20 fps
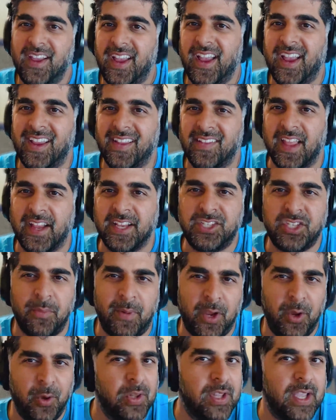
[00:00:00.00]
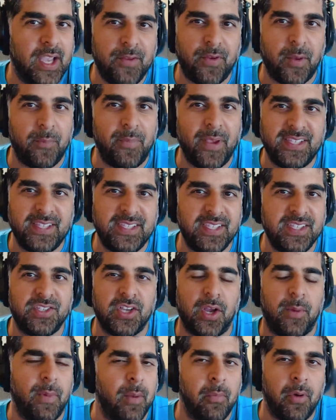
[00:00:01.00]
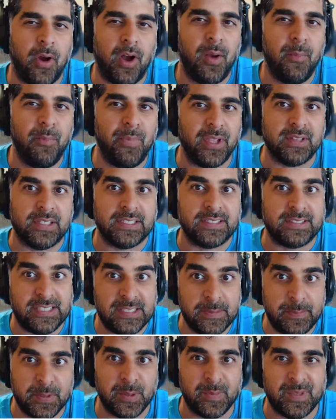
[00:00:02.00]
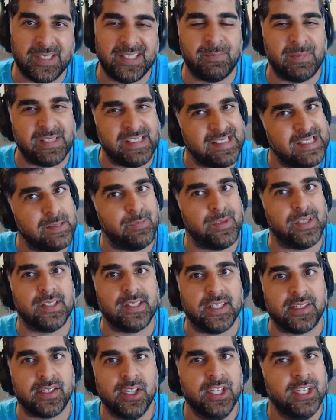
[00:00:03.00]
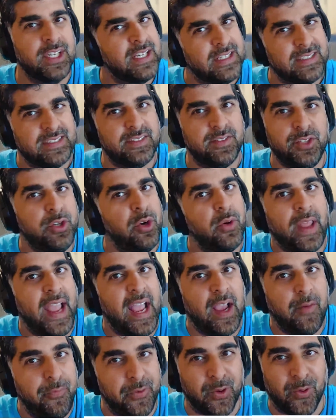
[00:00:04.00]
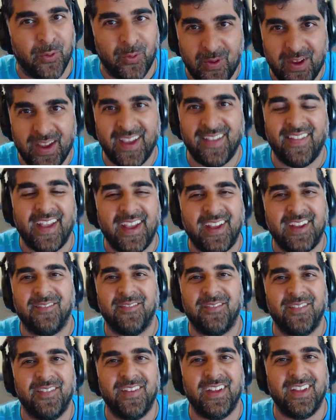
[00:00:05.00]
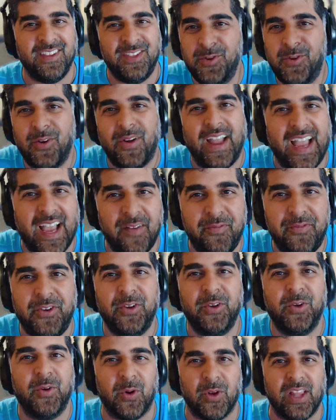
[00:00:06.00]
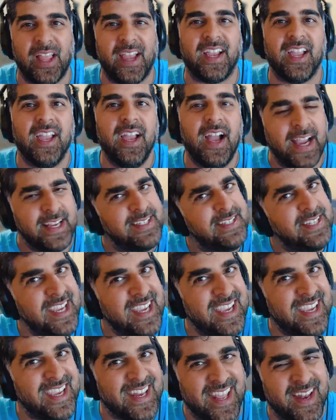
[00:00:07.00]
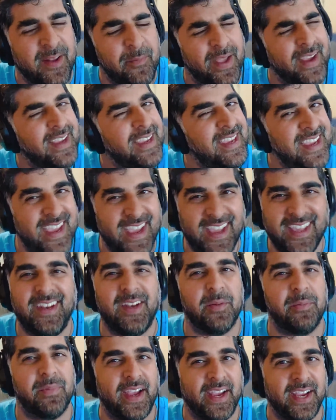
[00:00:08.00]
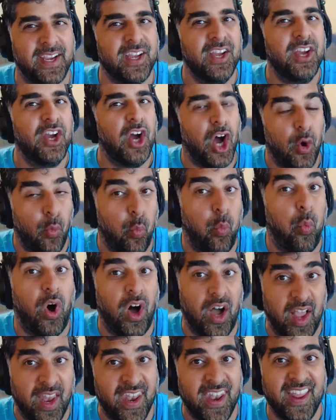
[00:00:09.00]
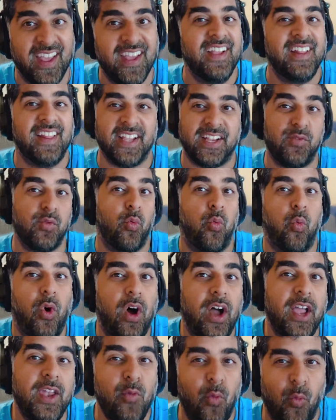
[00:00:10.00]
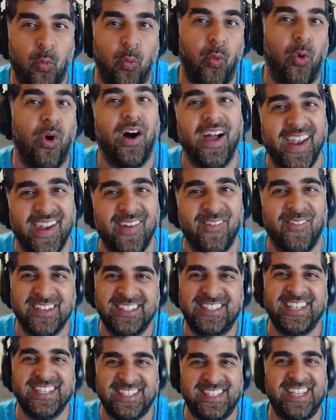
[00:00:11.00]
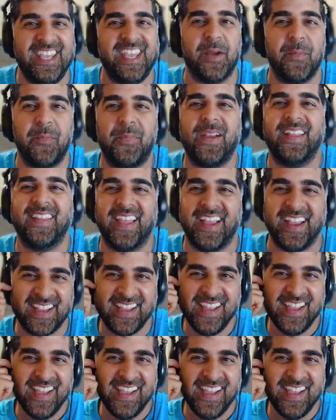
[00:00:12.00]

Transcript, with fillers: and like so my whole life I basically saw my mom being like tip him, and my dad being like you don't have to. And like, you don't have to, or like, I did. And I'm like, he handed him like a one, like one, one was his tip. And like